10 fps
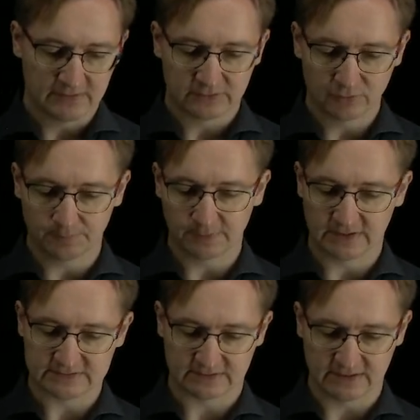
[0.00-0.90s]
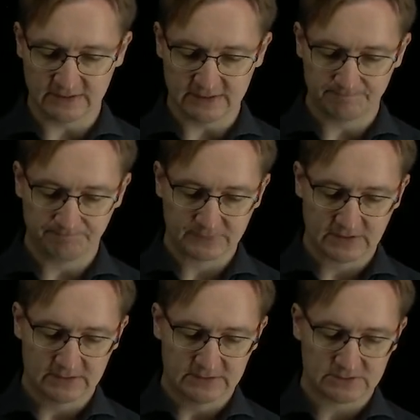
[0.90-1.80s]
Tuple as a key.
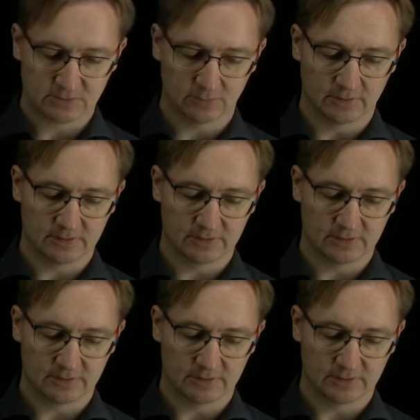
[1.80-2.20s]
So